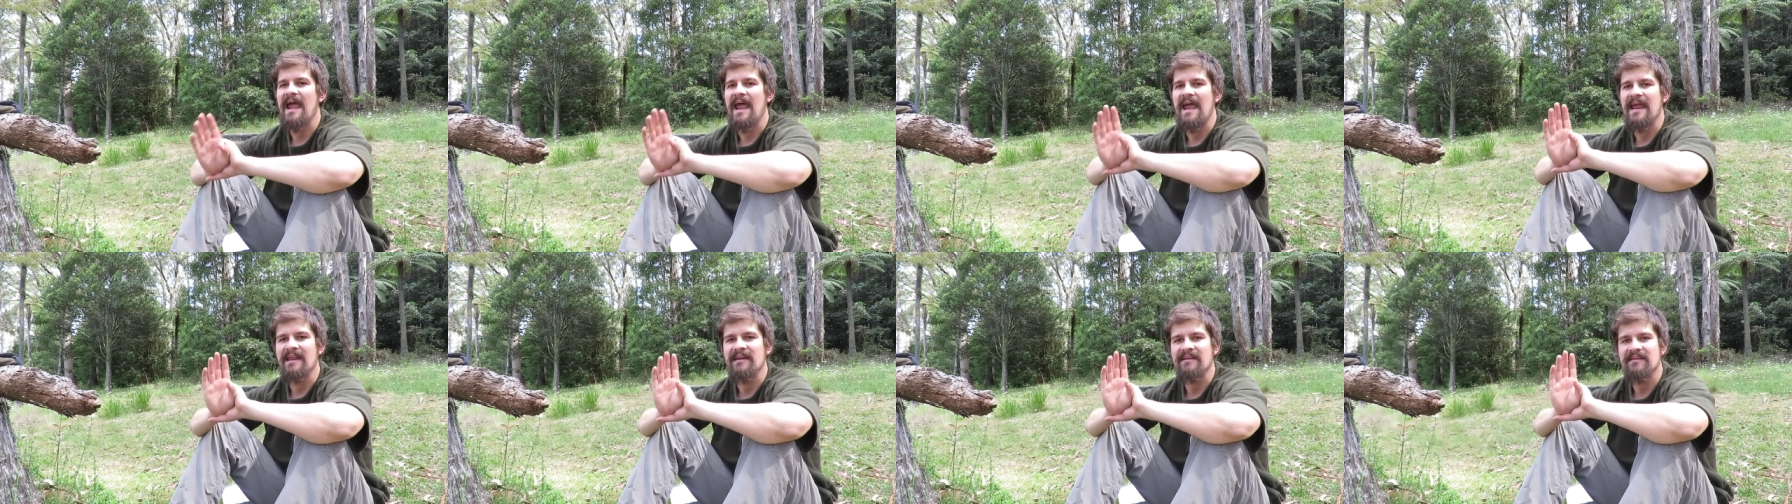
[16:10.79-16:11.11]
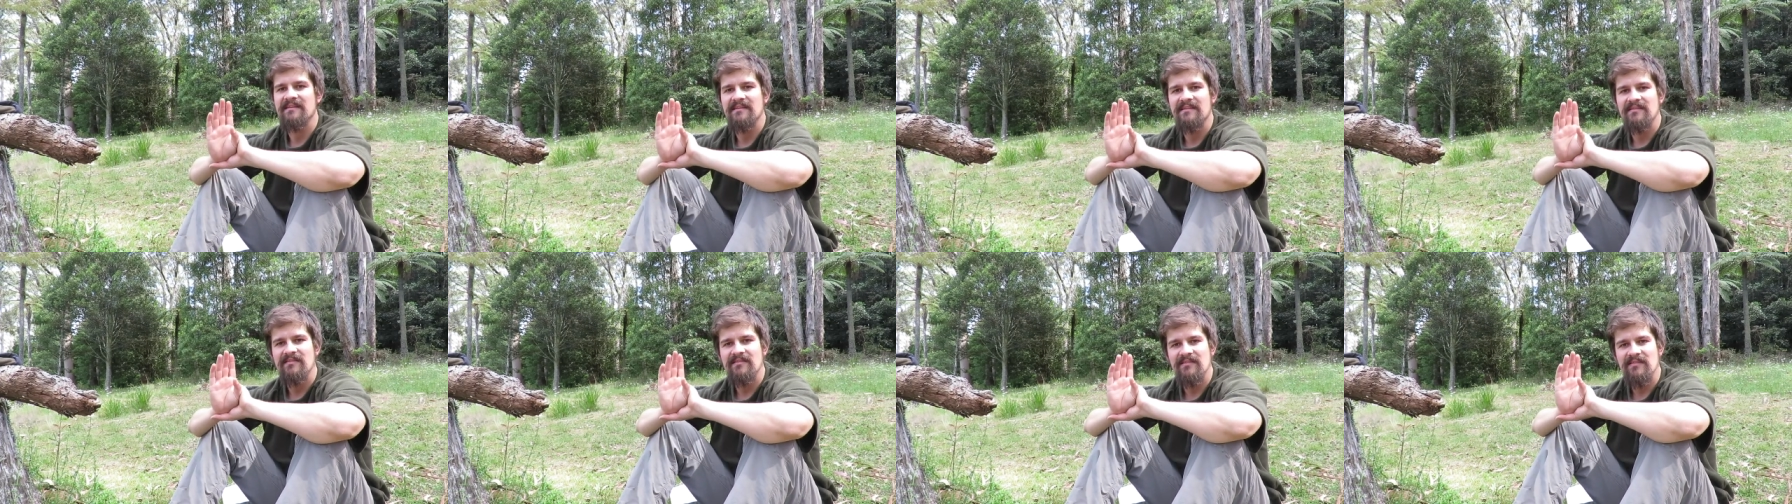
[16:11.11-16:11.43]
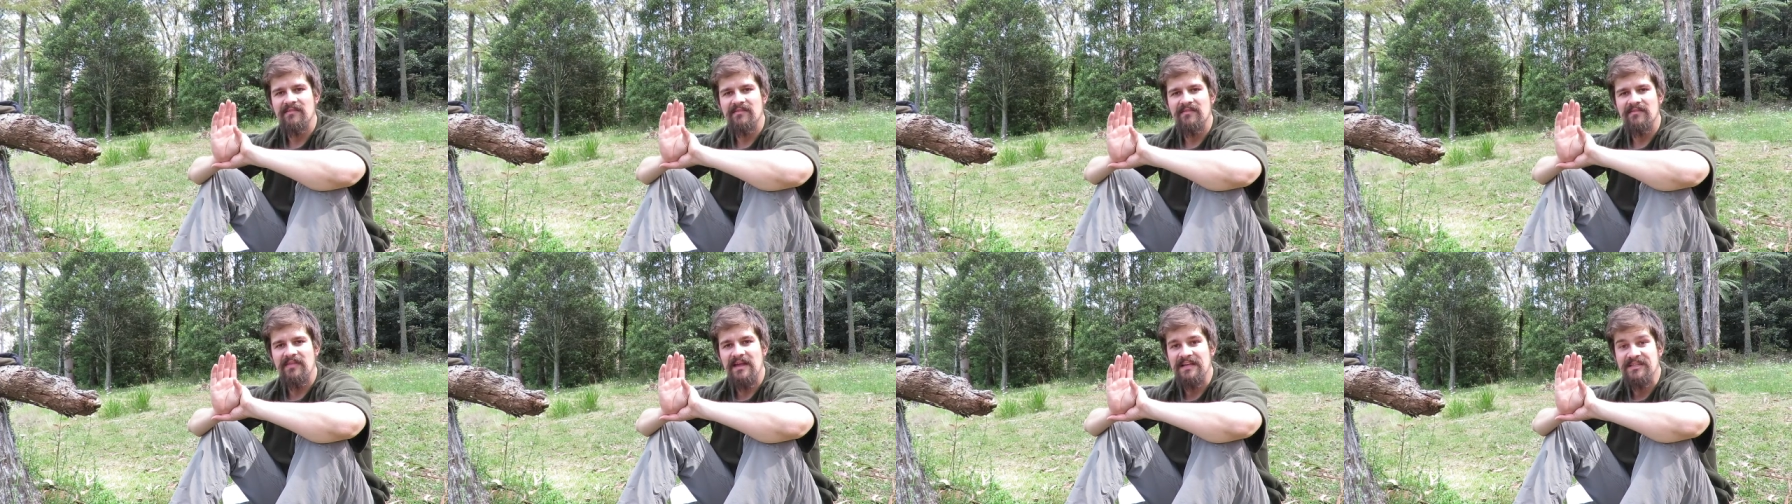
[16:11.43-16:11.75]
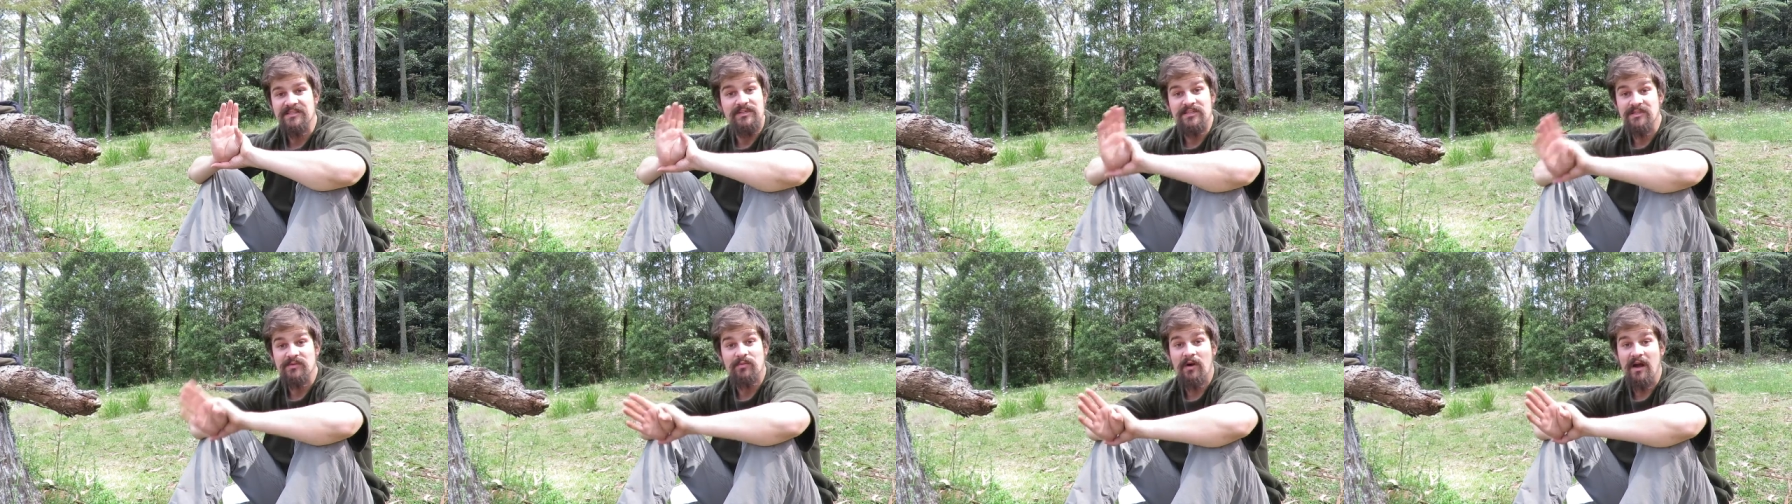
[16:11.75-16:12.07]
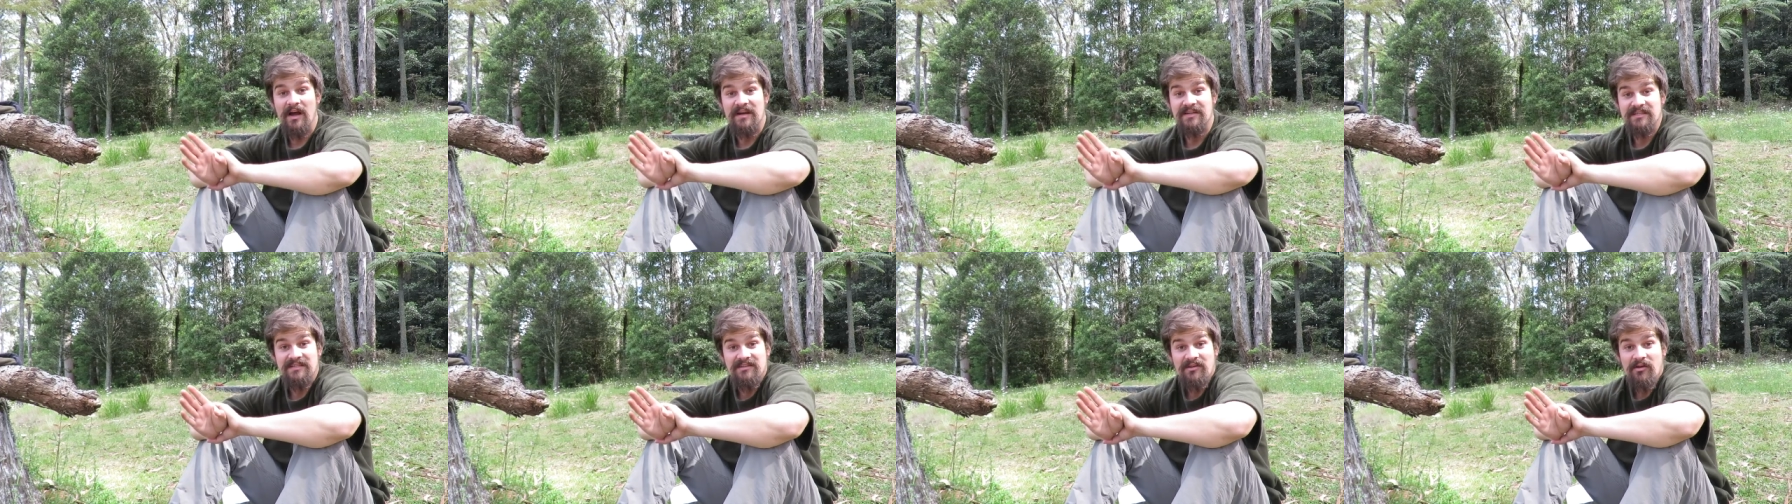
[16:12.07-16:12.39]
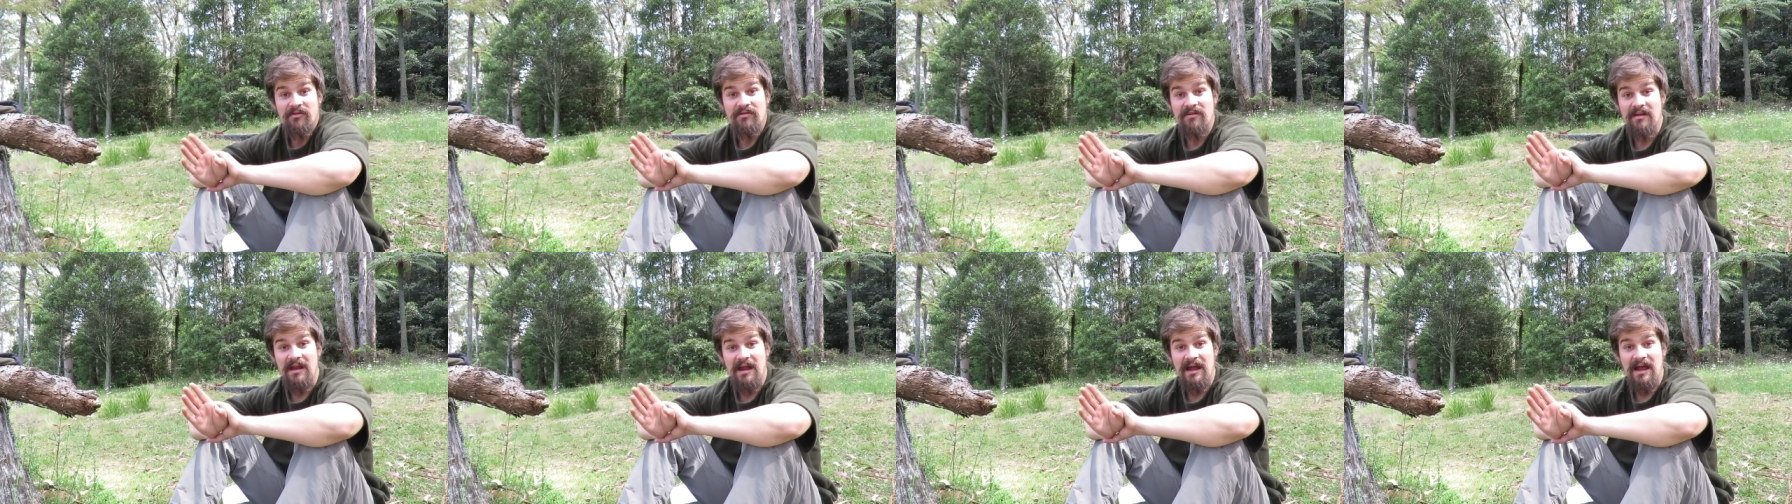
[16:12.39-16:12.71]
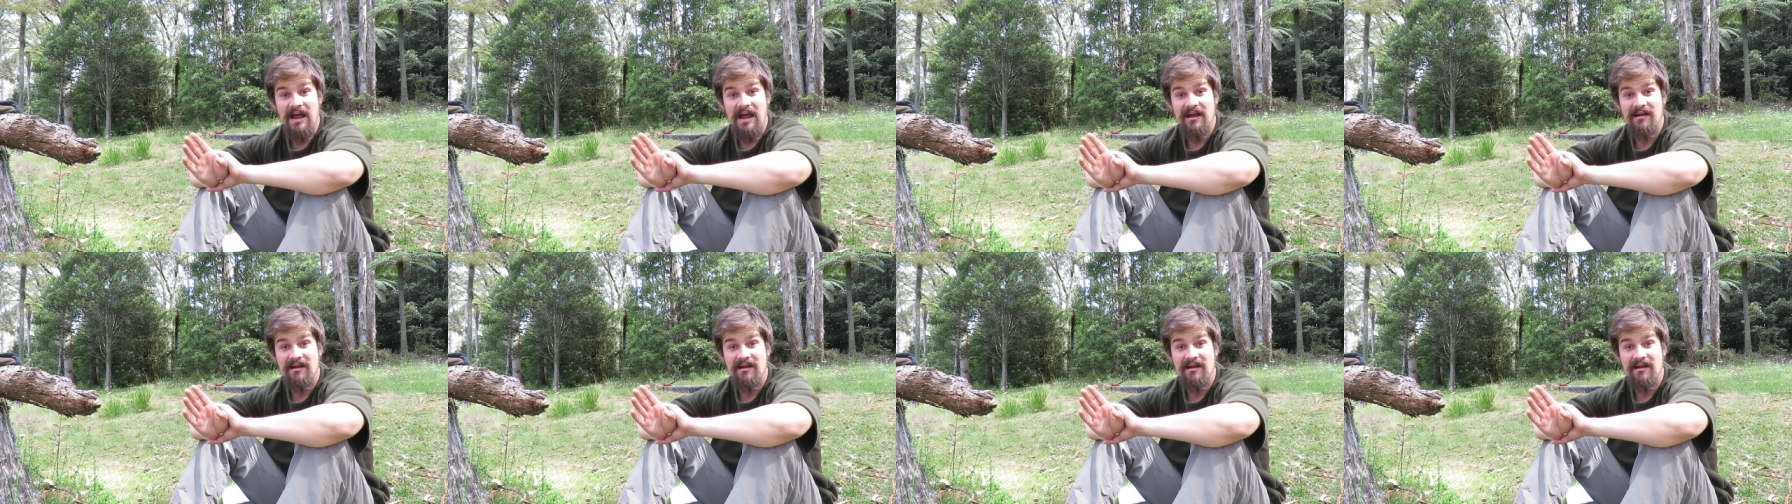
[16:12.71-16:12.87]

And that's just why I just don't.